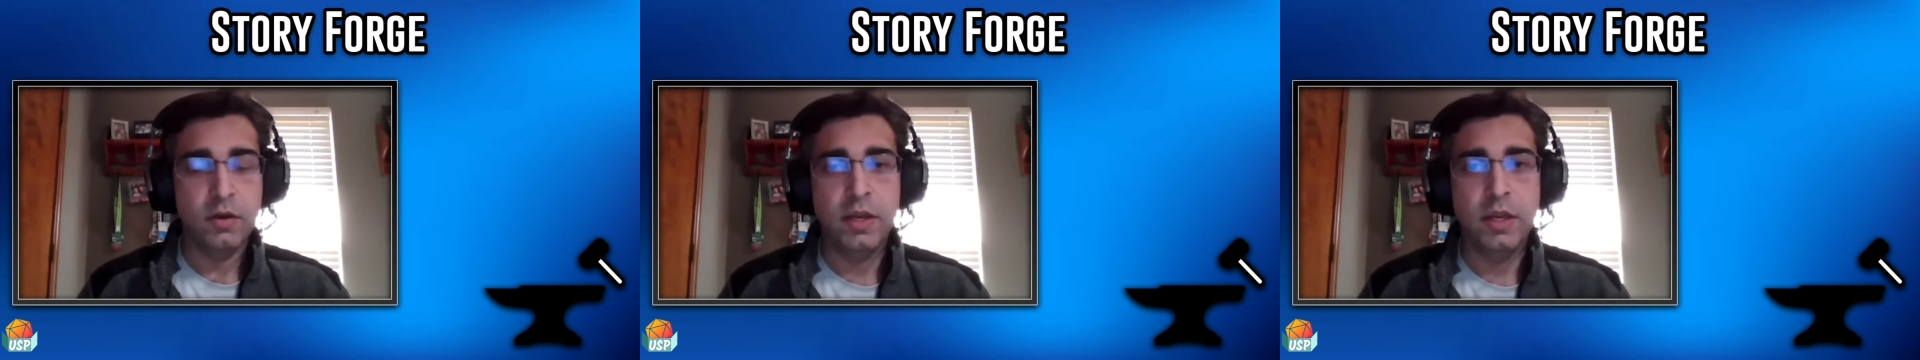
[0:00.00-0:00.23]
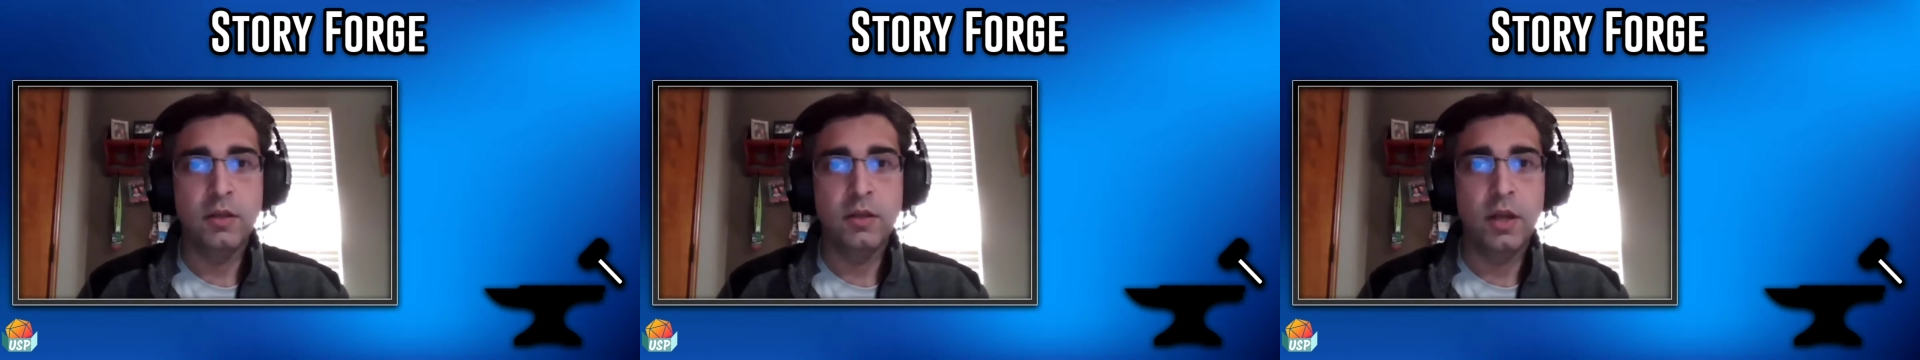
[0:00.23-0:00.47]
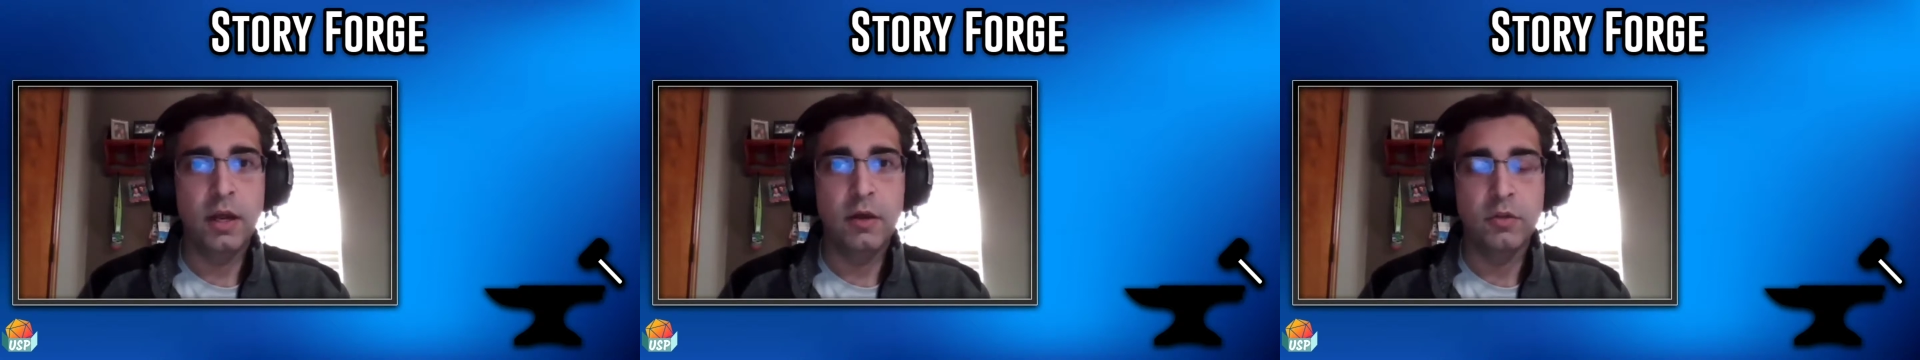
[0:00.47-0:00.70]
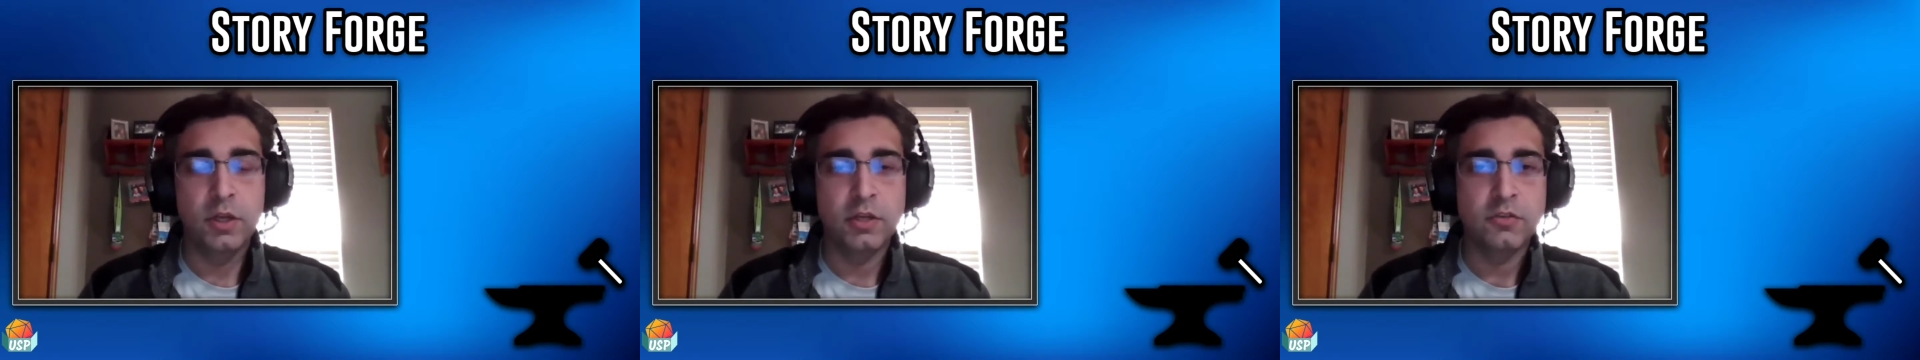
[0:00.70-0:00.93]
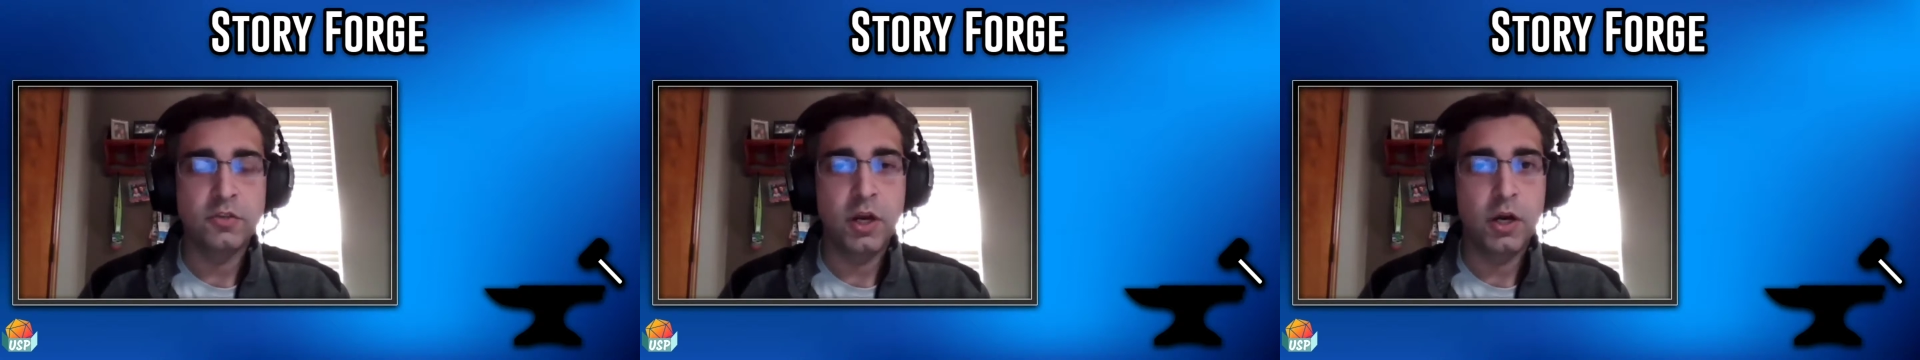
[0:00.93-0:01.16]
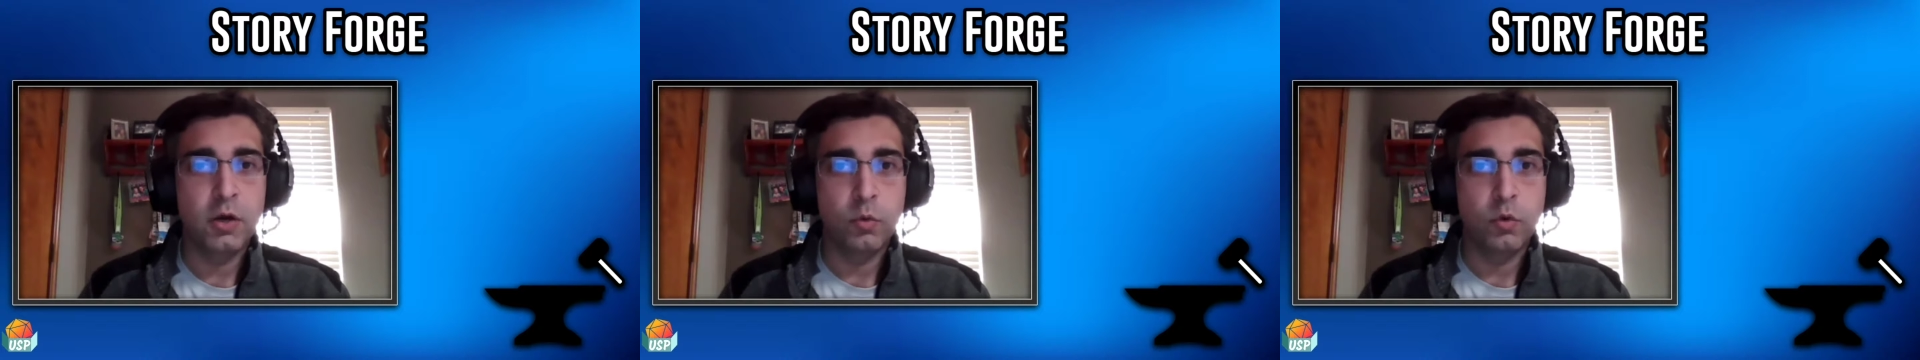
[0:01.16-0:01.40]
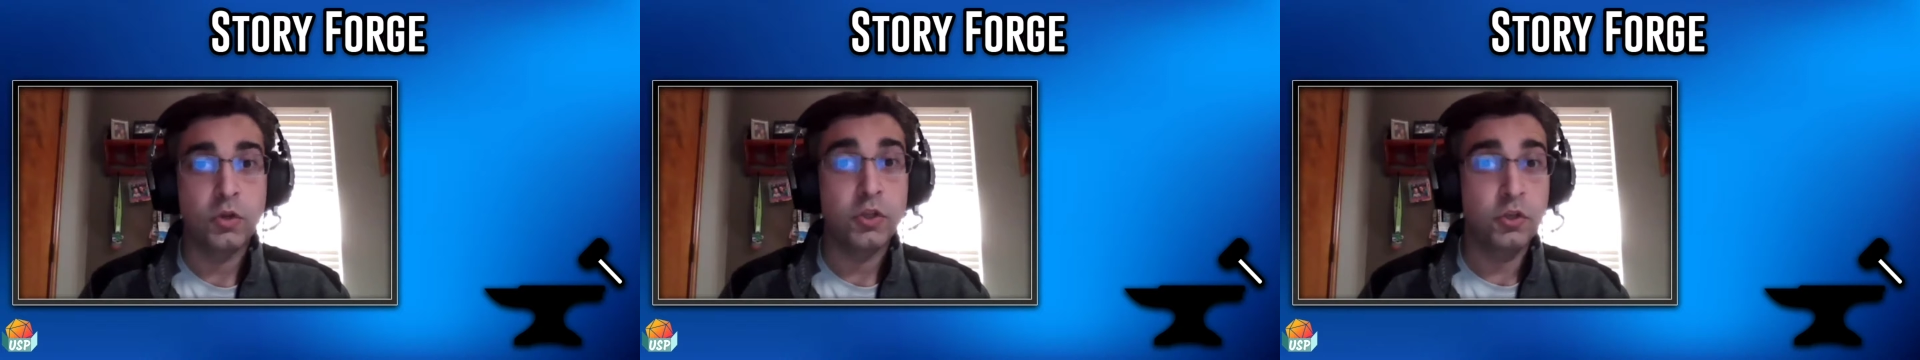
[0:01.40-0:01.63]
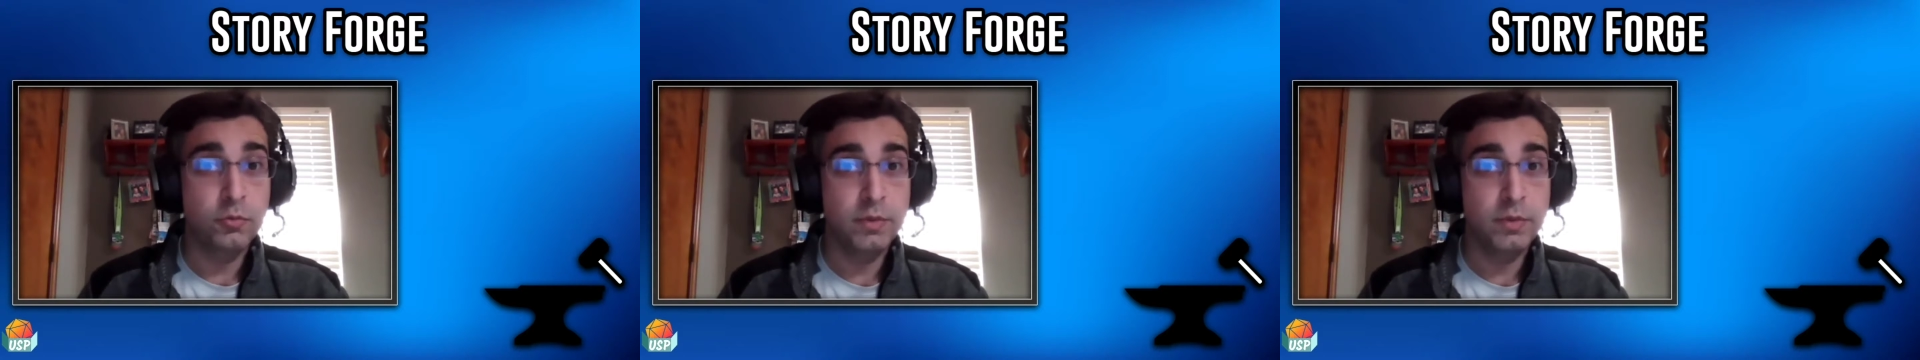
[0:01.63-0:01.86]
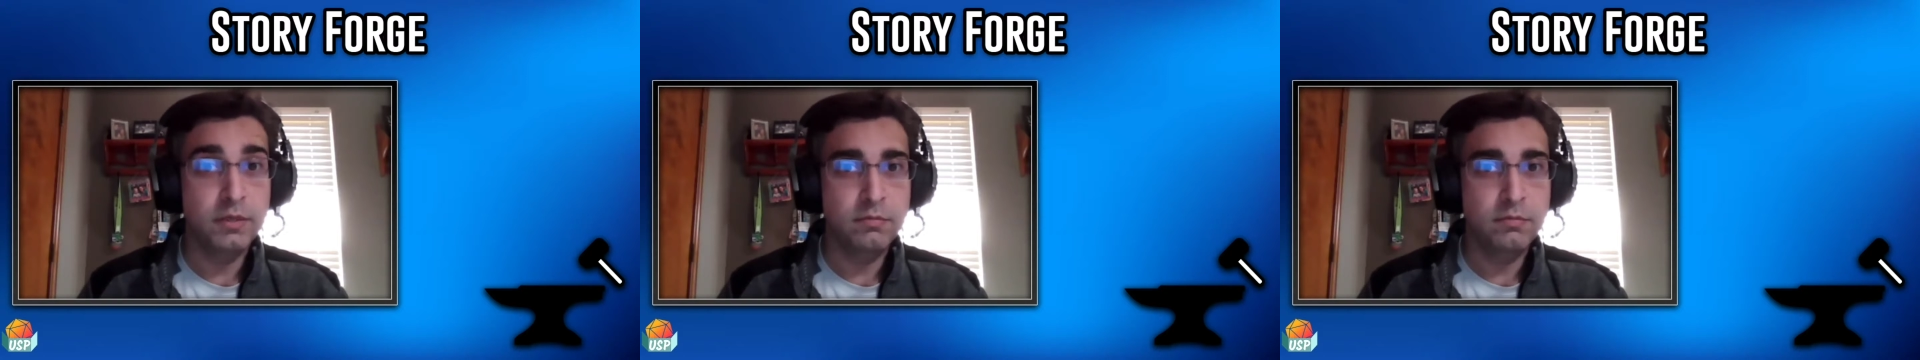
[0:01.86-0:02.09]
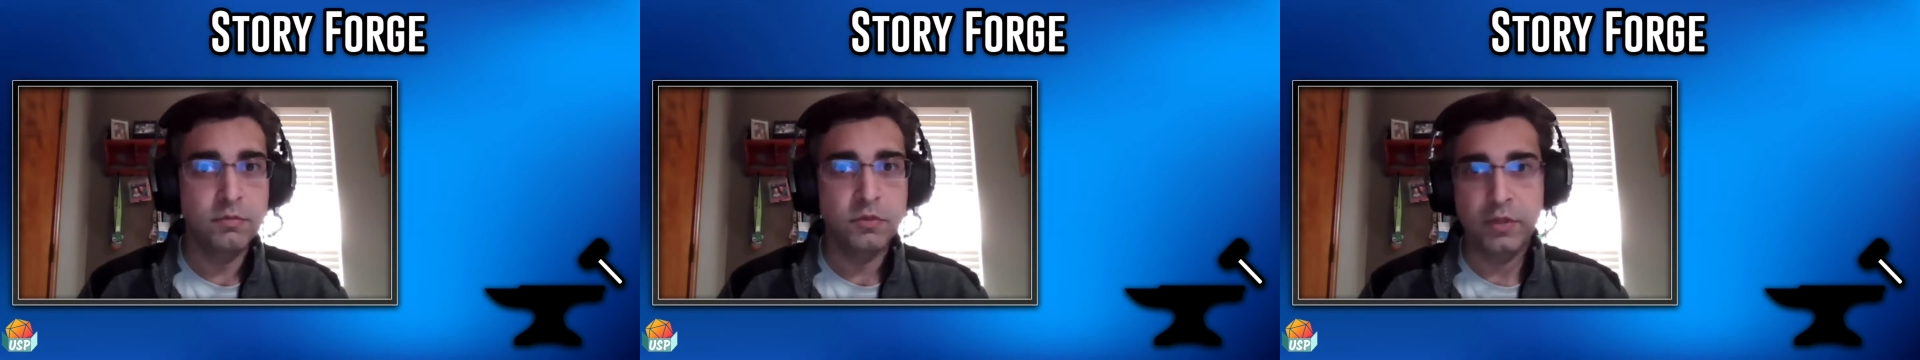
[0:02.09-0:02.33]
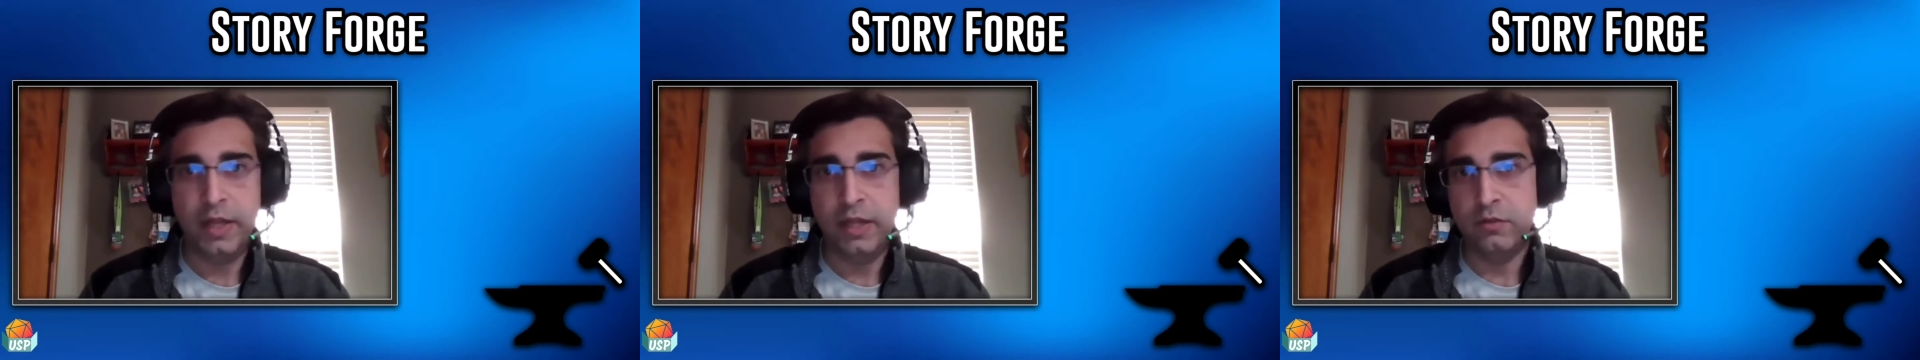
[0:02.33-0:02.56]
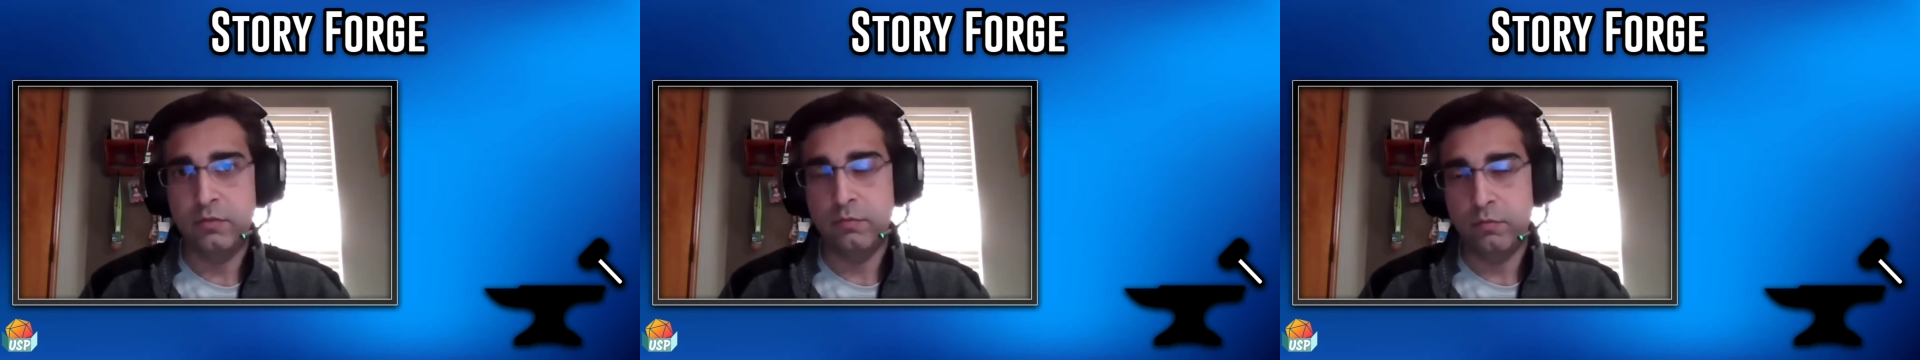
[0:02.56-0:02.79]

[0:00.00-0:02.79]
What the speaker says: in Outlaw Star were human, so that